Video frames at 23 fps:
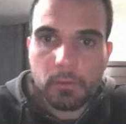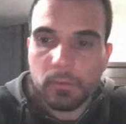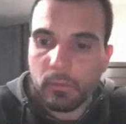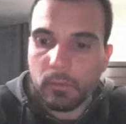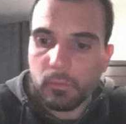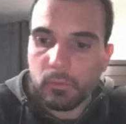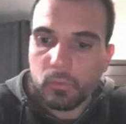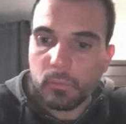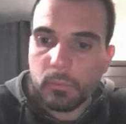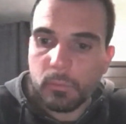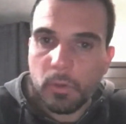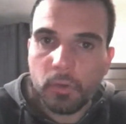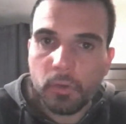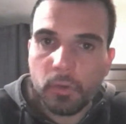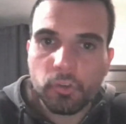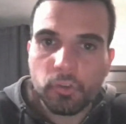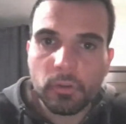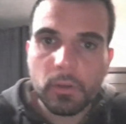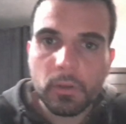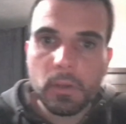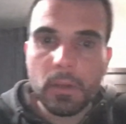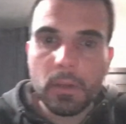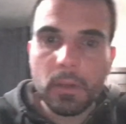too
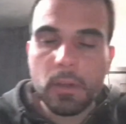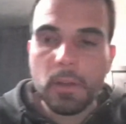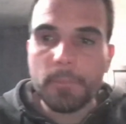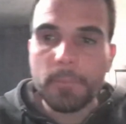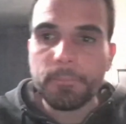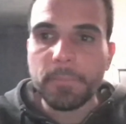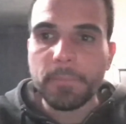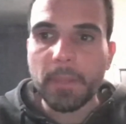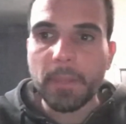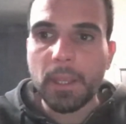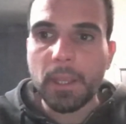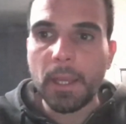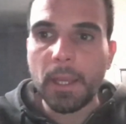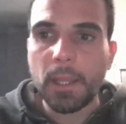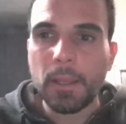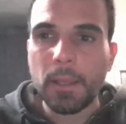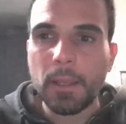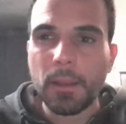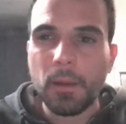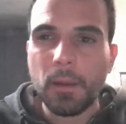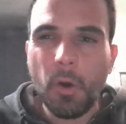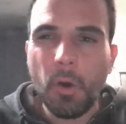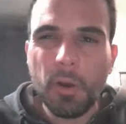much.
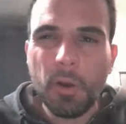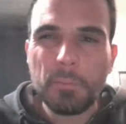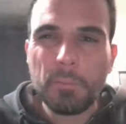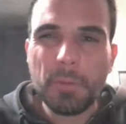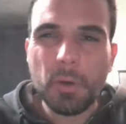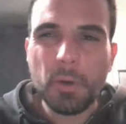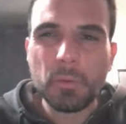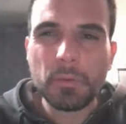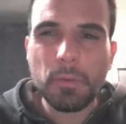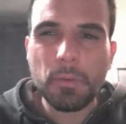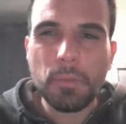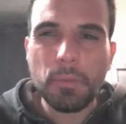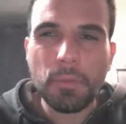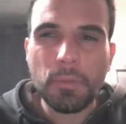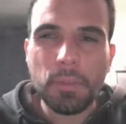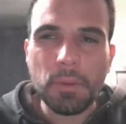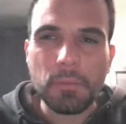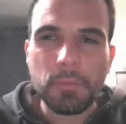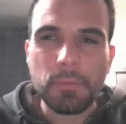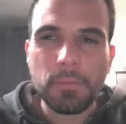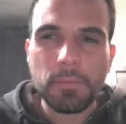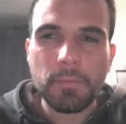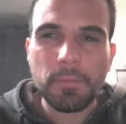And how about the
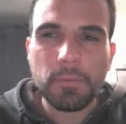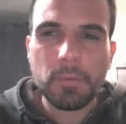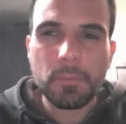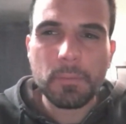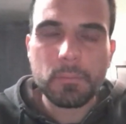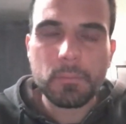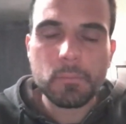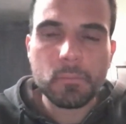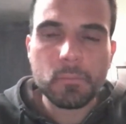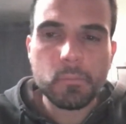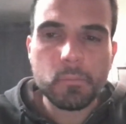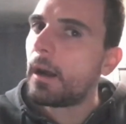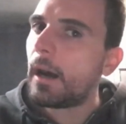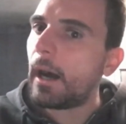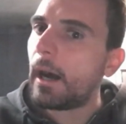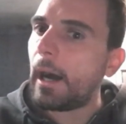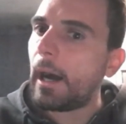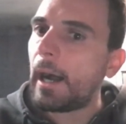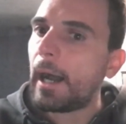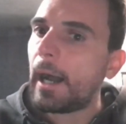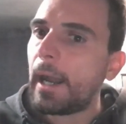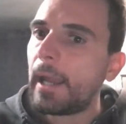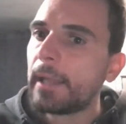thief?
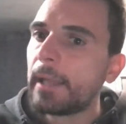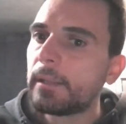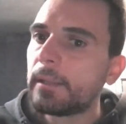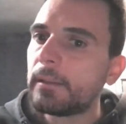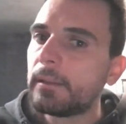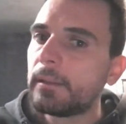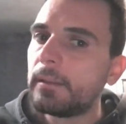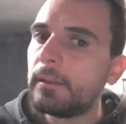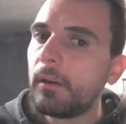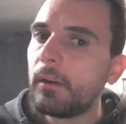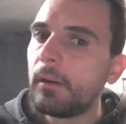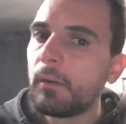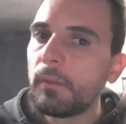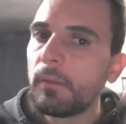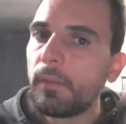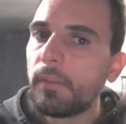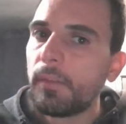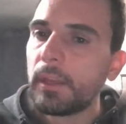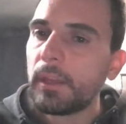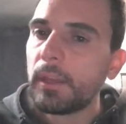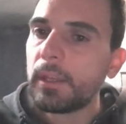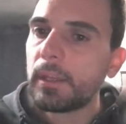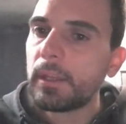I don't
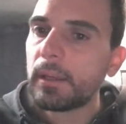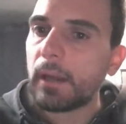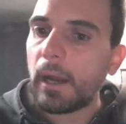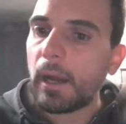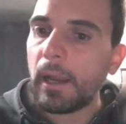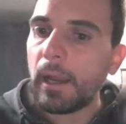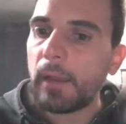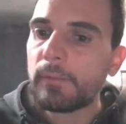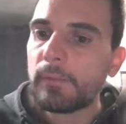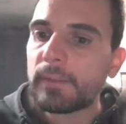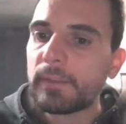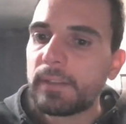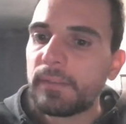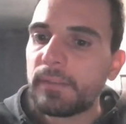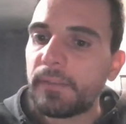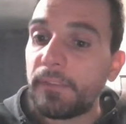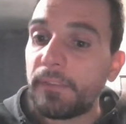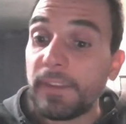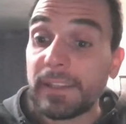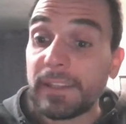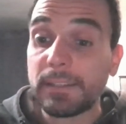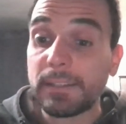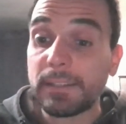think I have
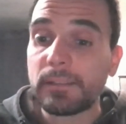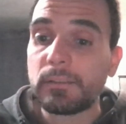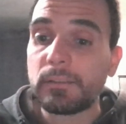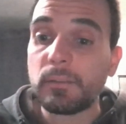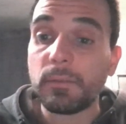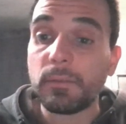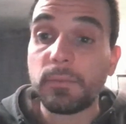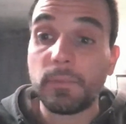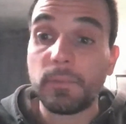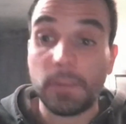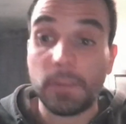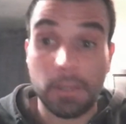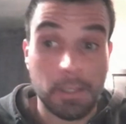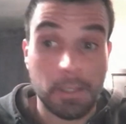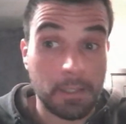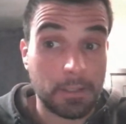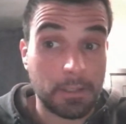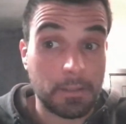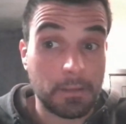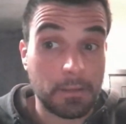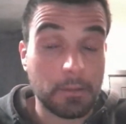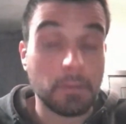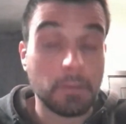defeated the
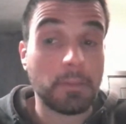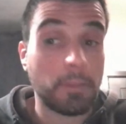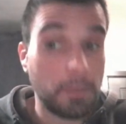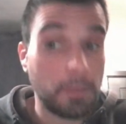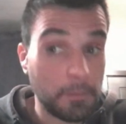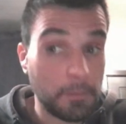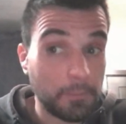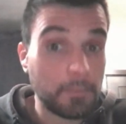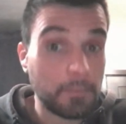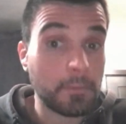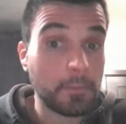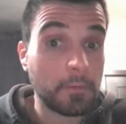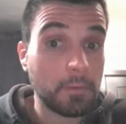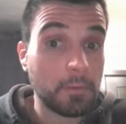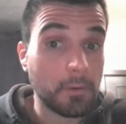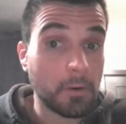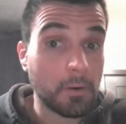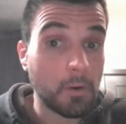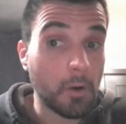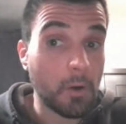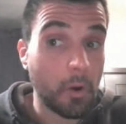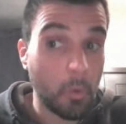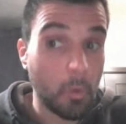thief.
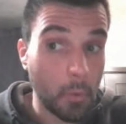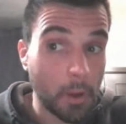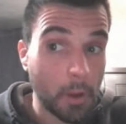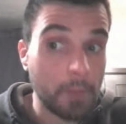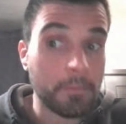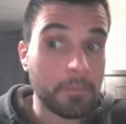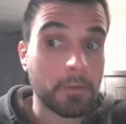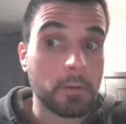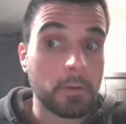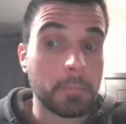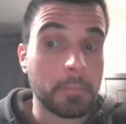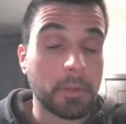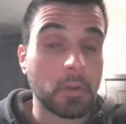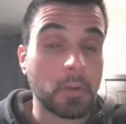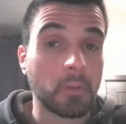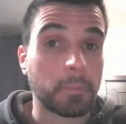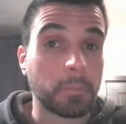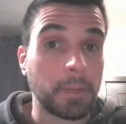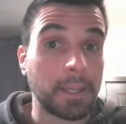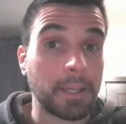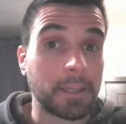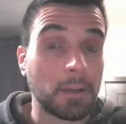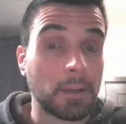However, because
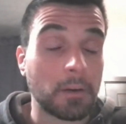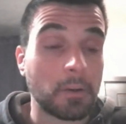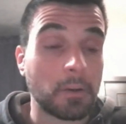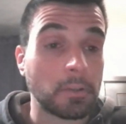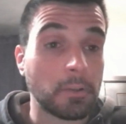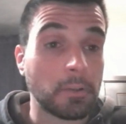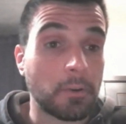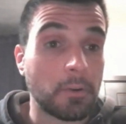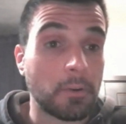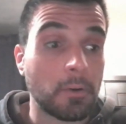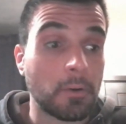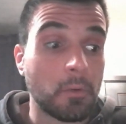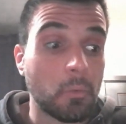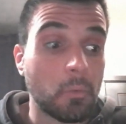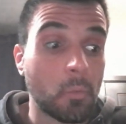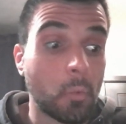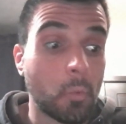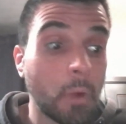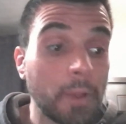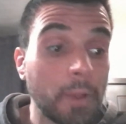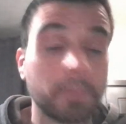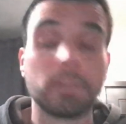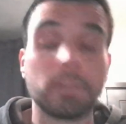my character
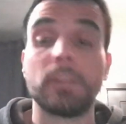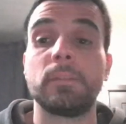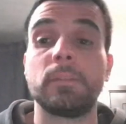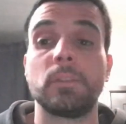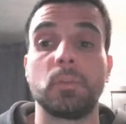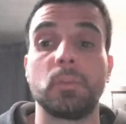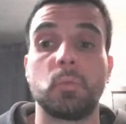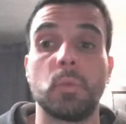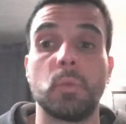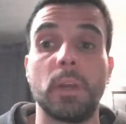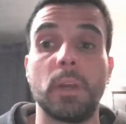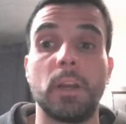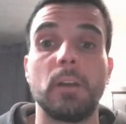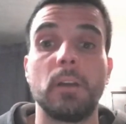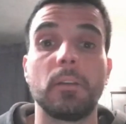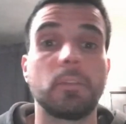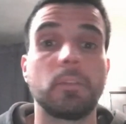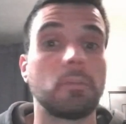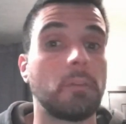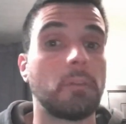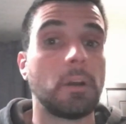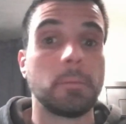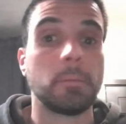wasn't even aware,
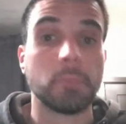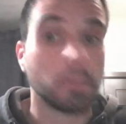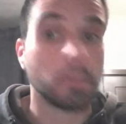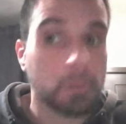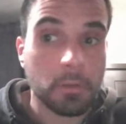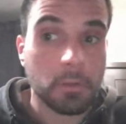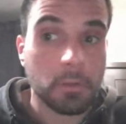so I'm not.